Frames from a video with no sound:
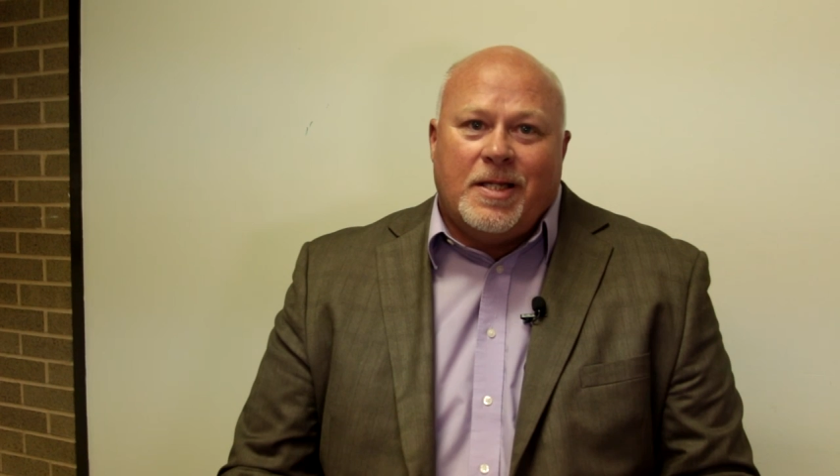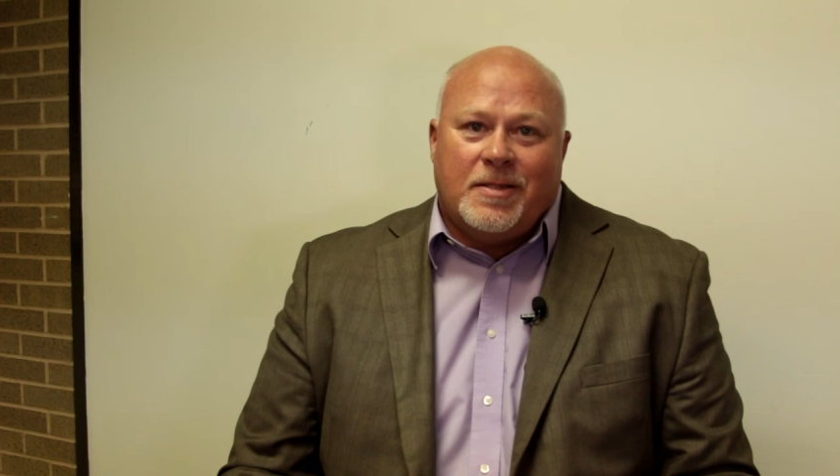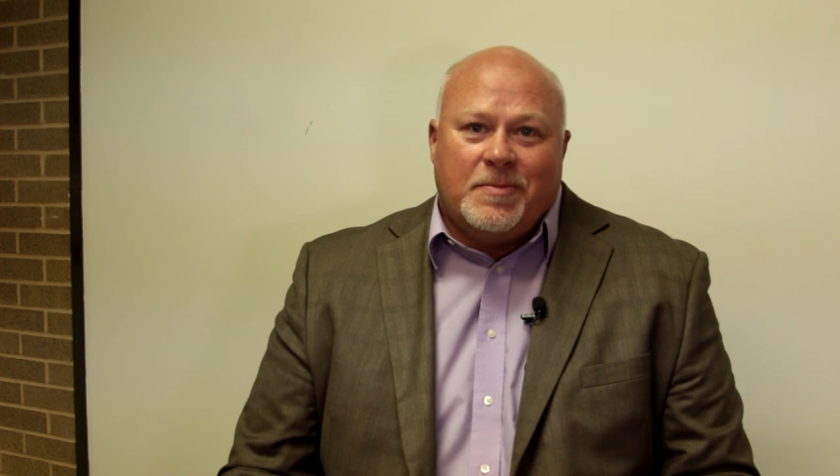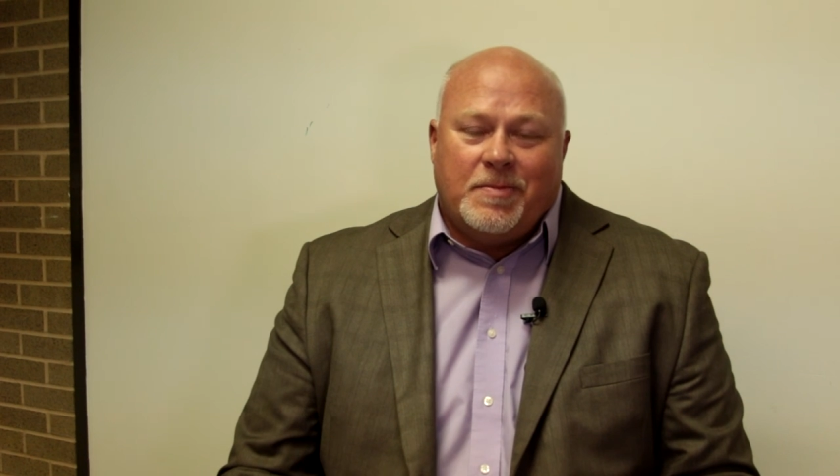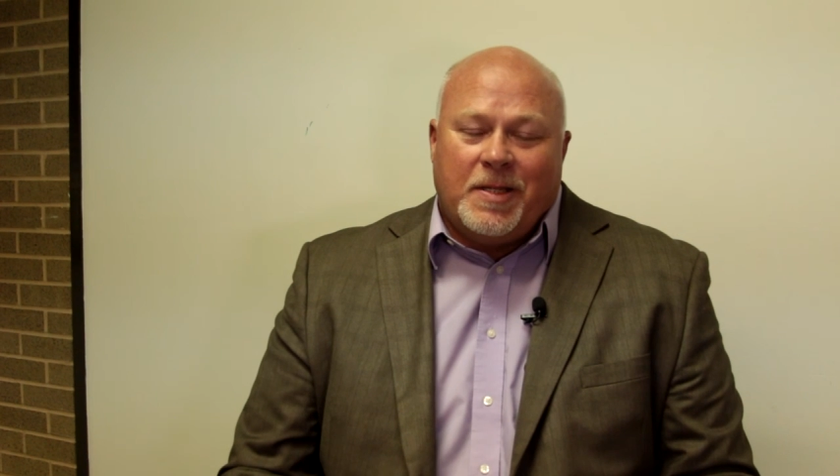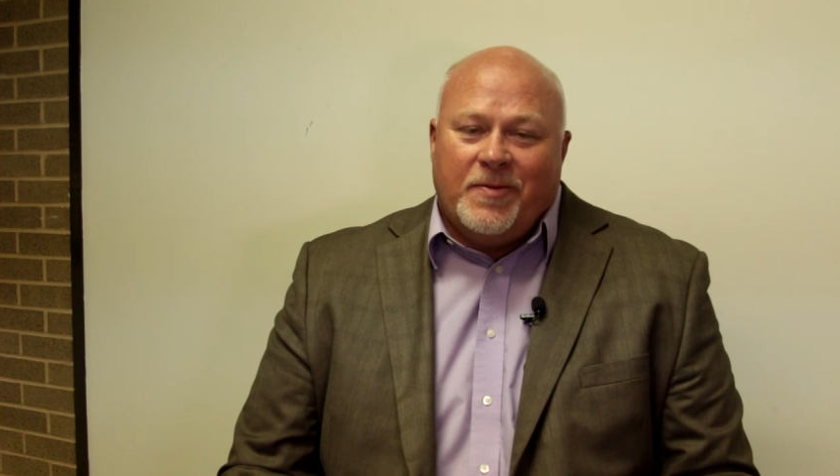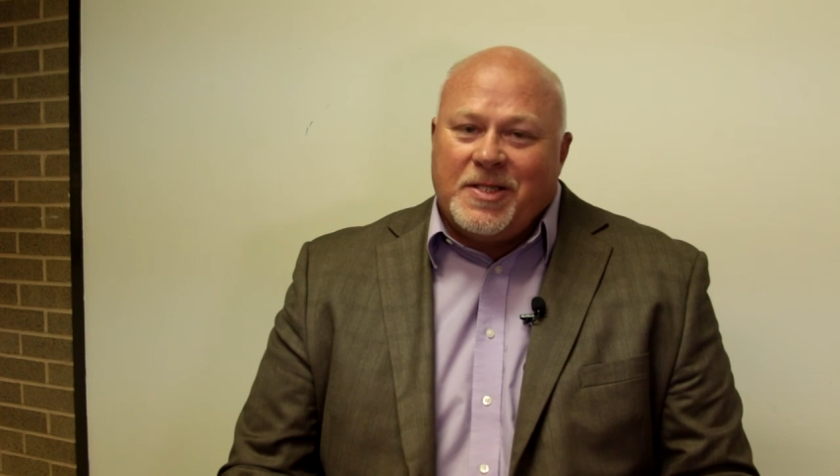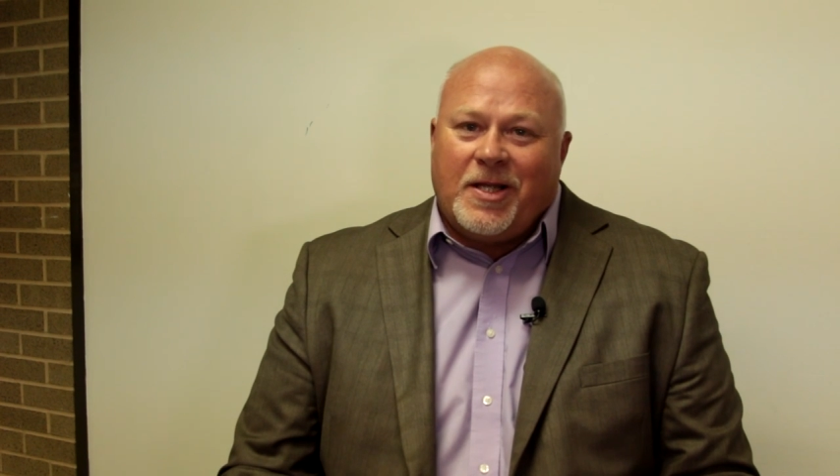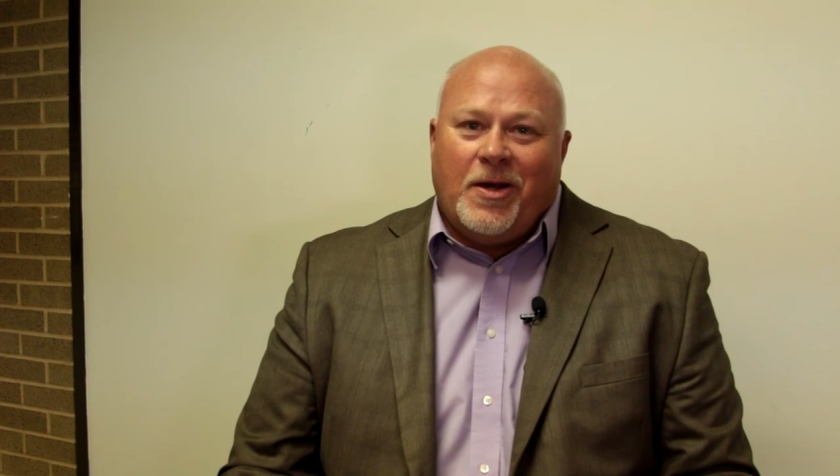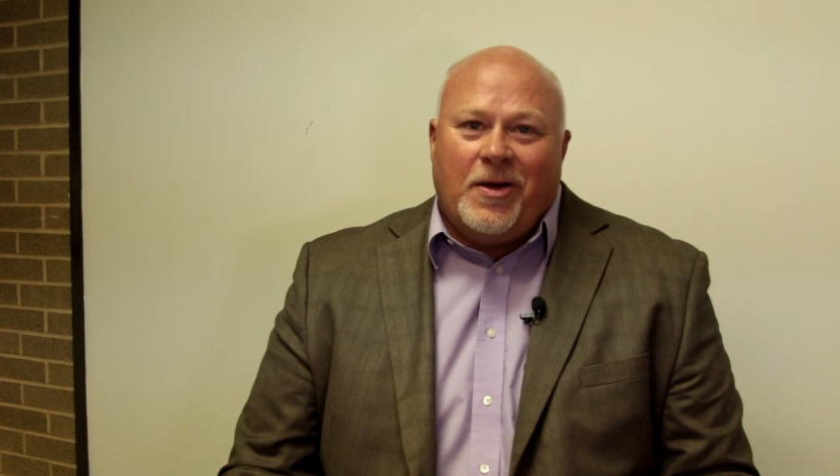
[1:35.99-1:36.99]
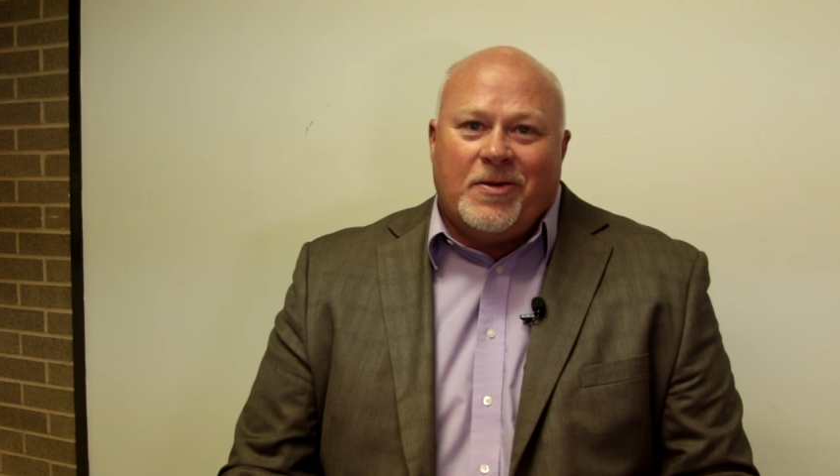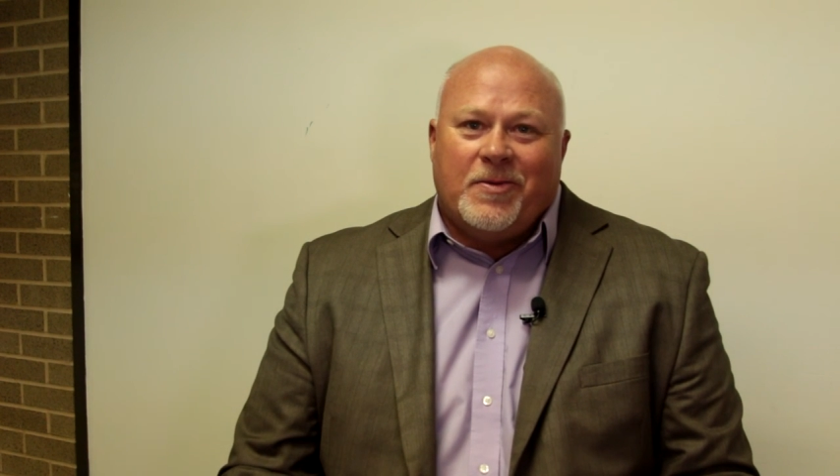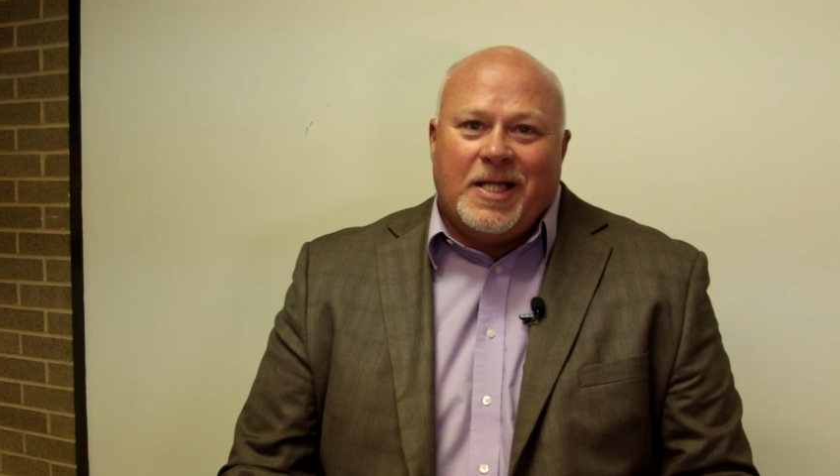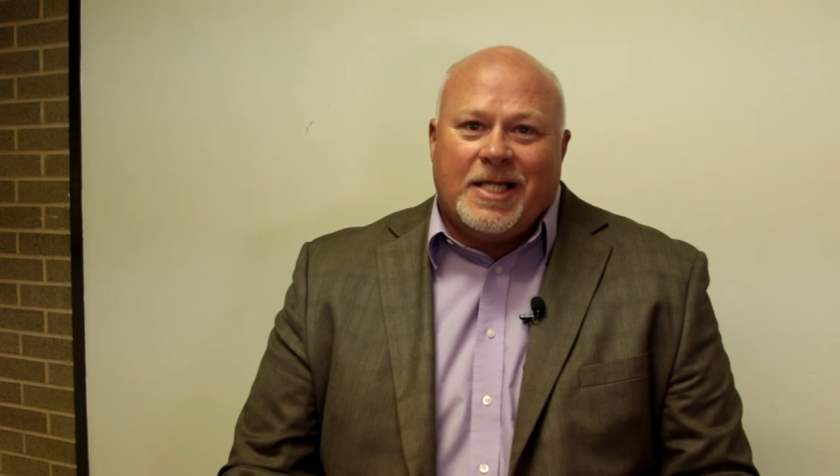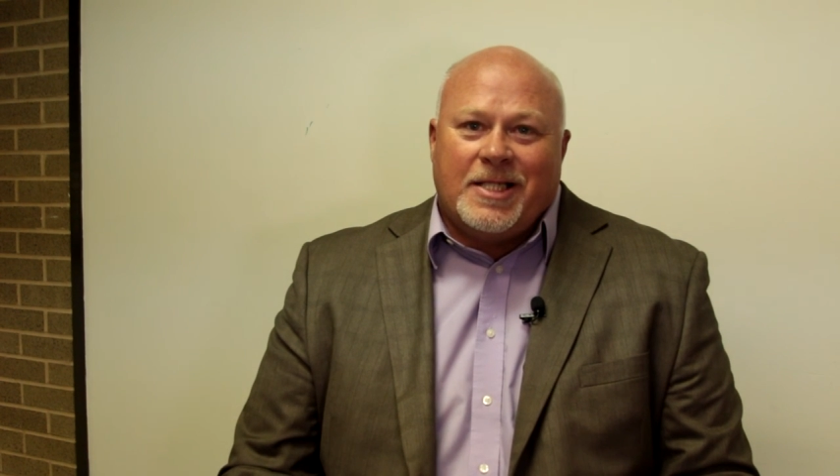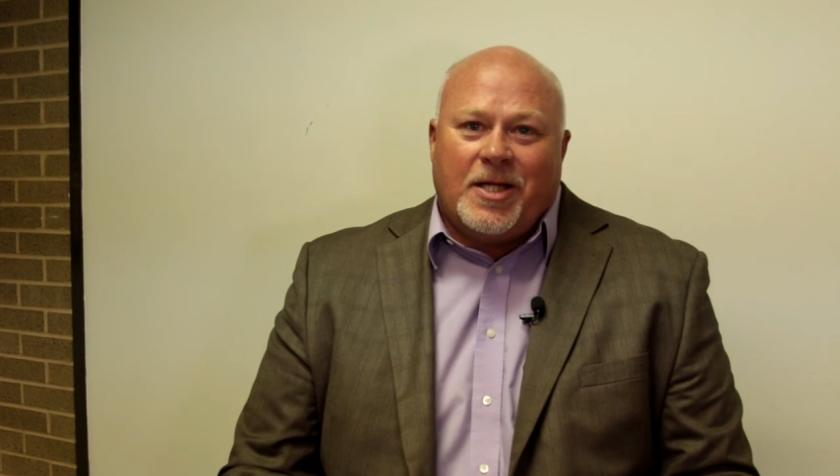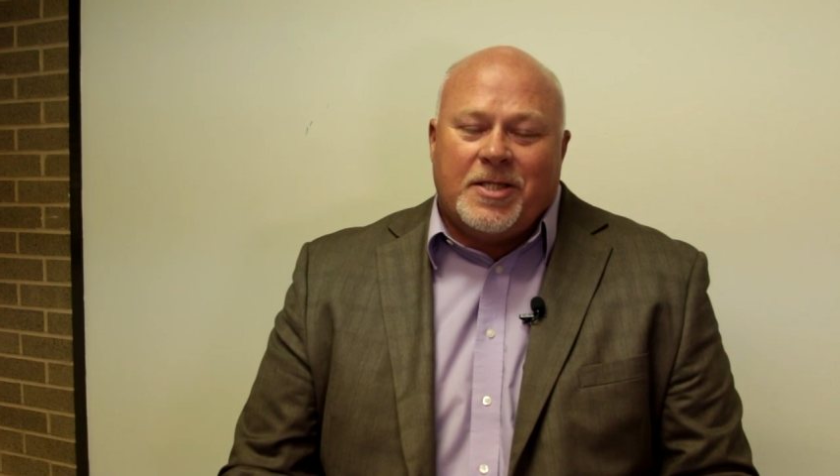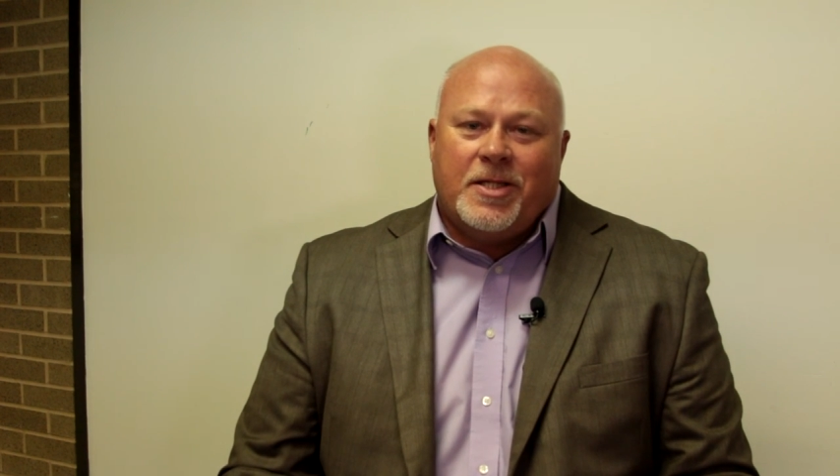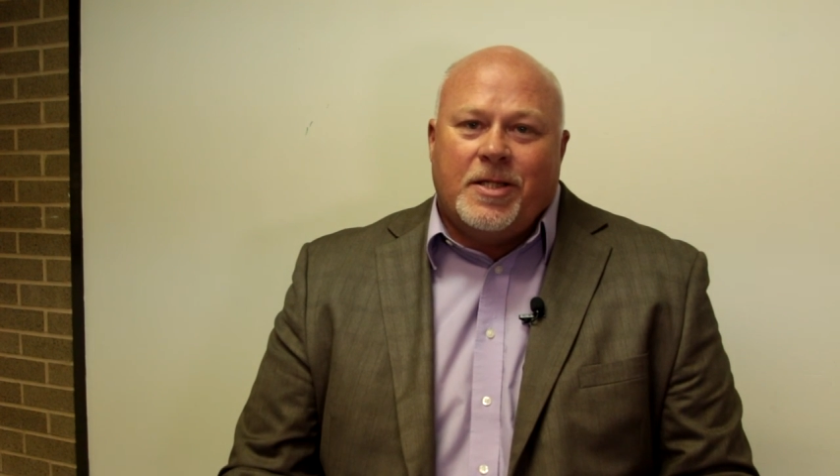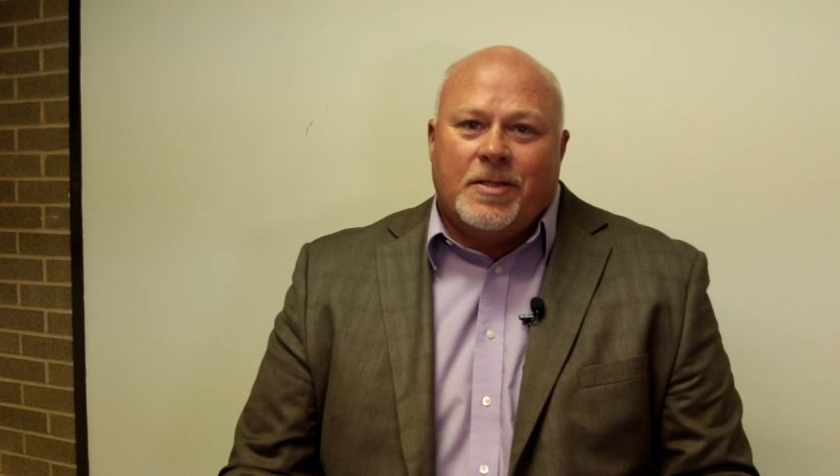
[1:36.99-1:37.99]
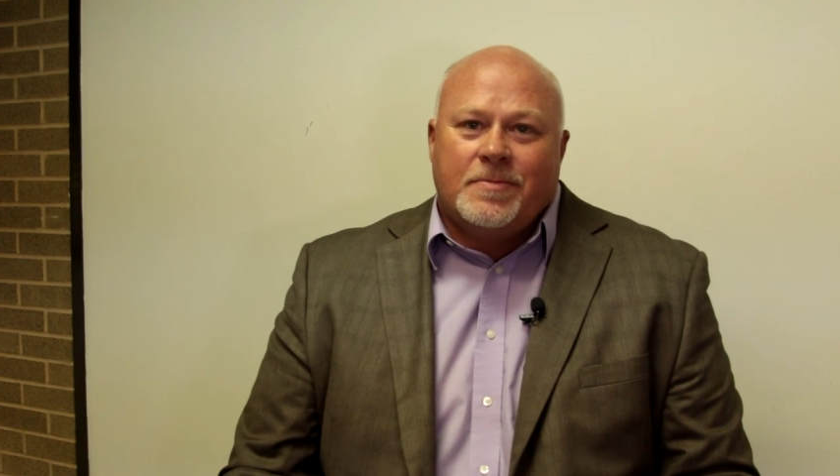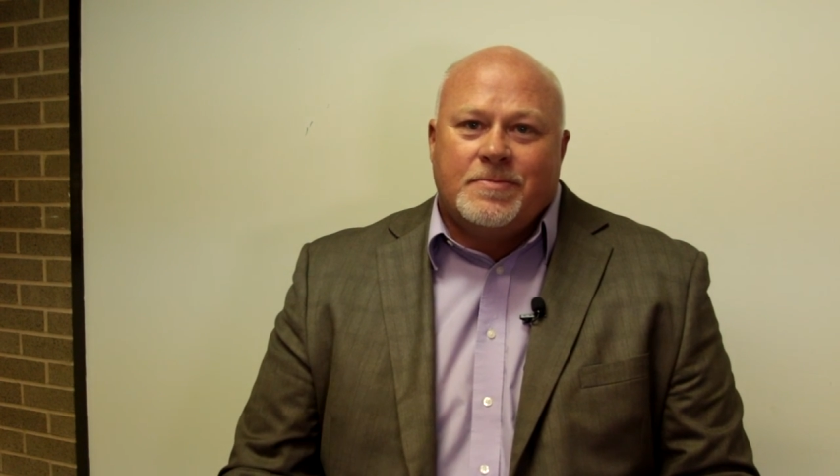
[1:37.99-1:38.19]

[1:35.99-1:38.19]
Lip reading: then give us a call. We'd like to talk to you.